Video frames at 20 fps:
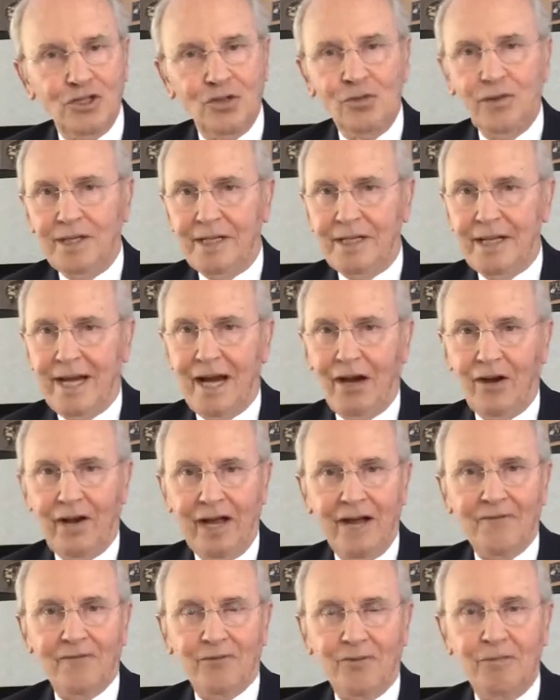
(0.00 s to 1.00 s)
do it now
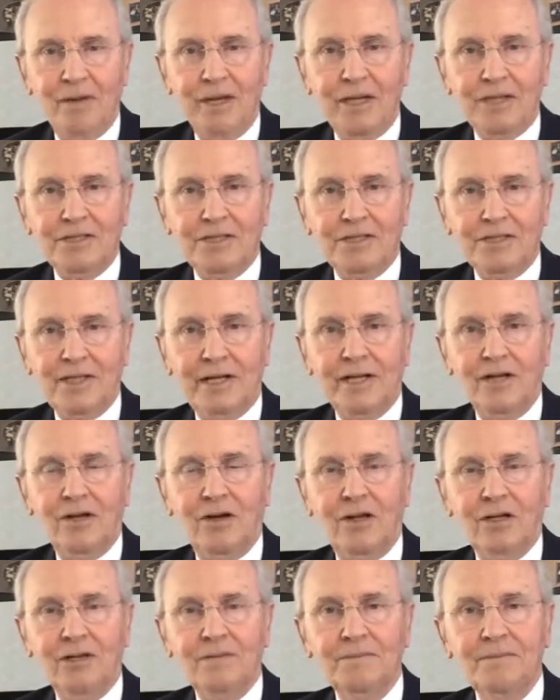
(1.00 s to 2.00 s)
affirmations, I
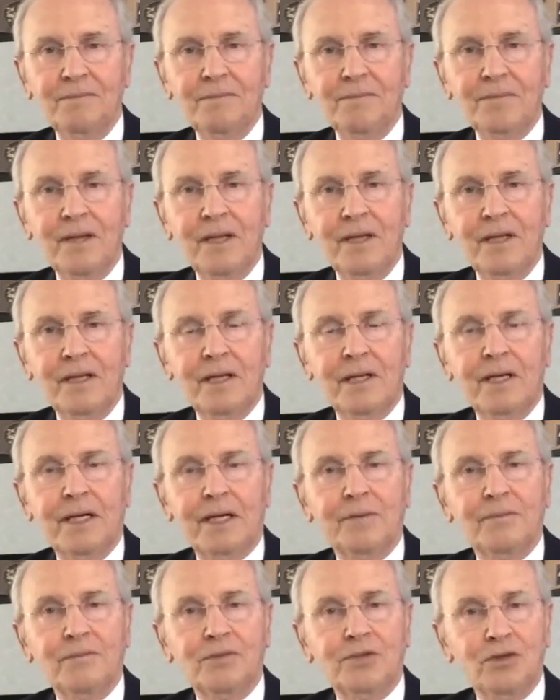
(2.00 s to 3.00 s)
call them,
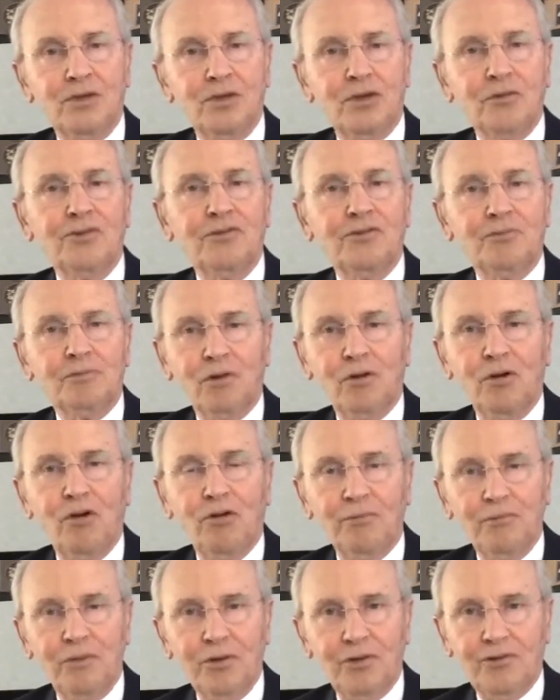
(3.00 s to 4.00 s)
to this
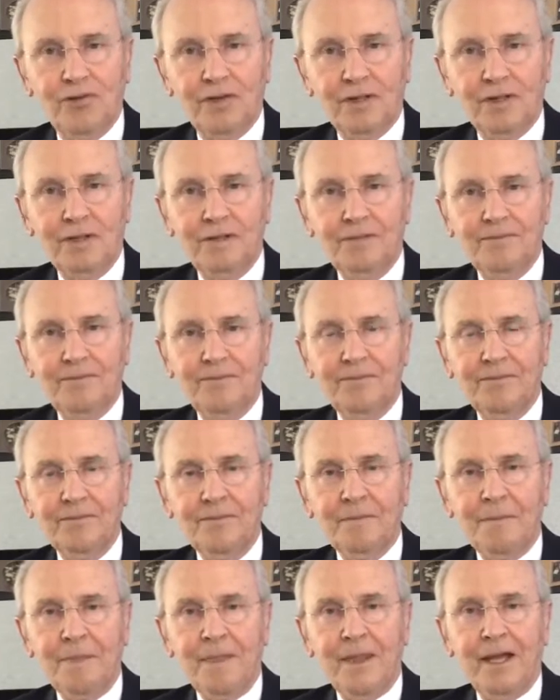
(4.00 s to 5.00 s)
Baroque music.
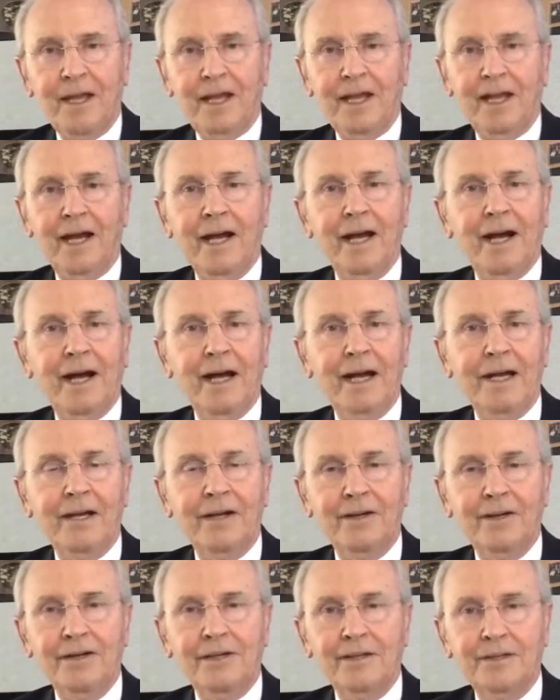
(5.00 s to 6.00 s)
And I
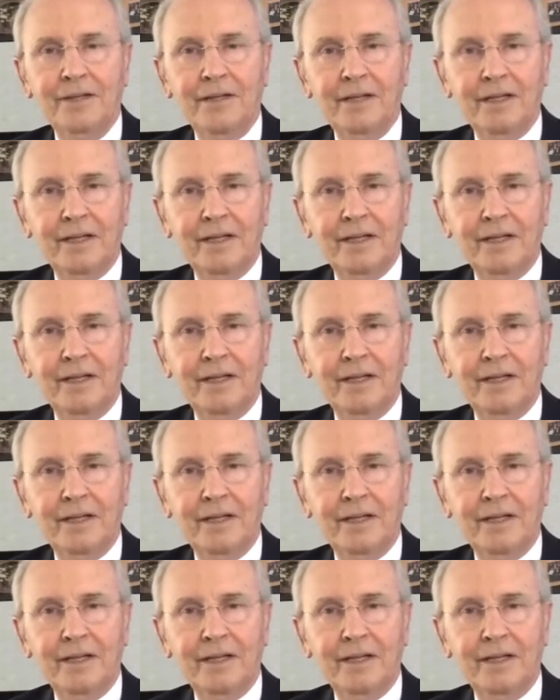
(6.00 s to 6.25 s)
hired